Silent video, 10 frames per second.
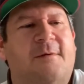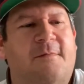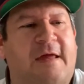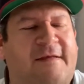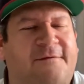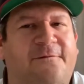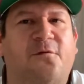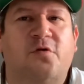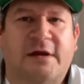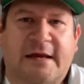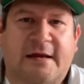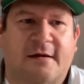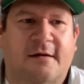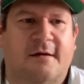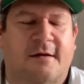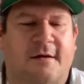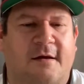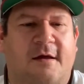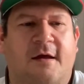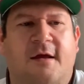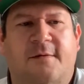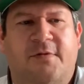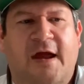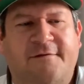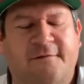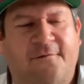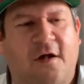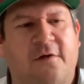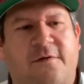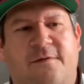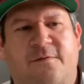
it's free. But you have to follow.